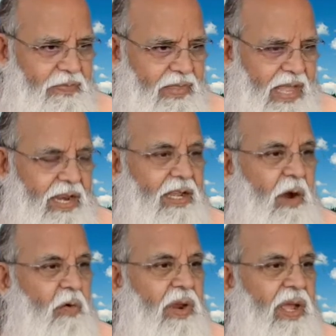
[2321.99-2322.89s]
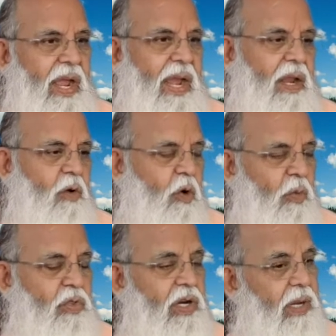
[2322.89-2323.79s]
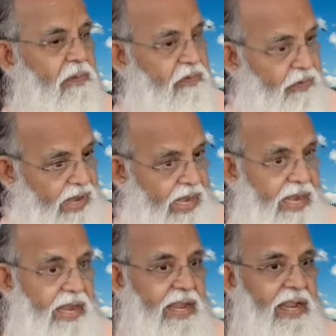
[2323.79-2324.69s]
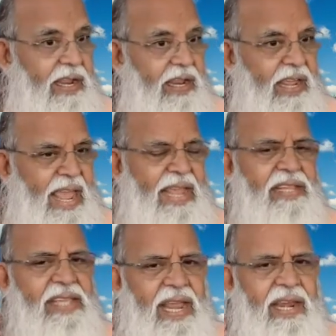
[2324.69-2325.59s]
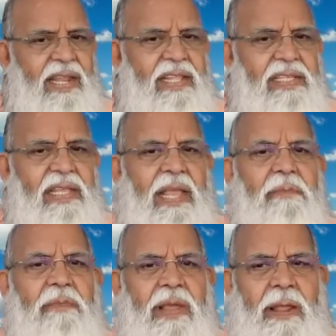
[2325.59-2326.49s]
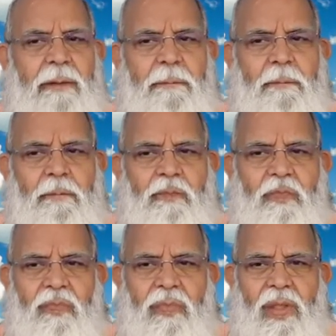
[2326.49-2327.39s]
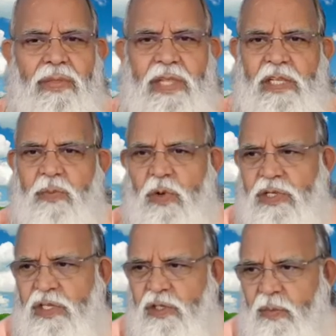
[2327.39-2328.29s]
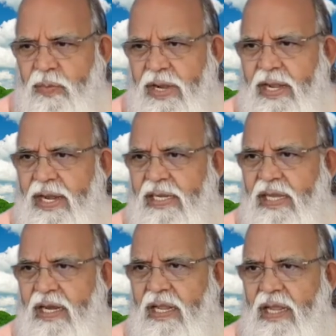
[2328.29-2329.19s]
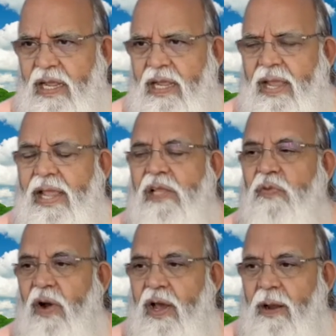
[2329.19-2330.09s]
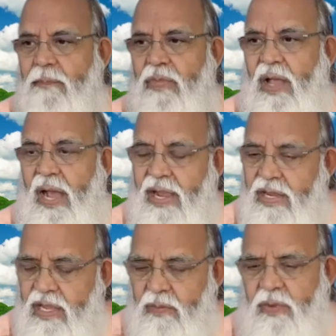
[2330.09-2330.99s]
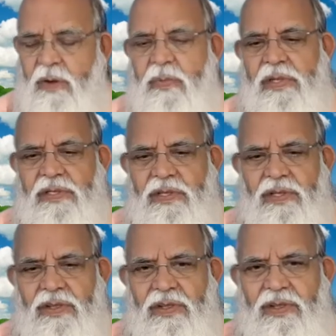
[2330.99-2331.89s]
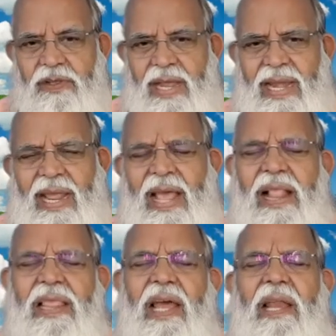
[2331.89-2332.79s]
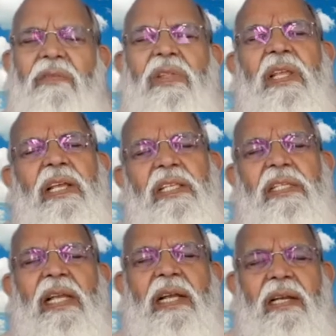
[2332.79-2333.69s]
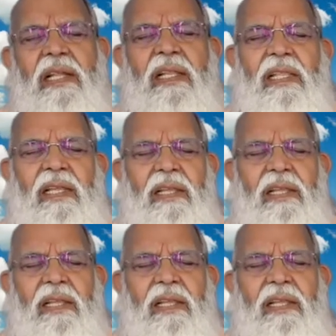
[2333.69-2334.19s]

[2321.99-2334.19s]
And cow dung and gomutra comes free exactly the same way. This process of meditation is for higher purpose and health and everything is a secondary thing.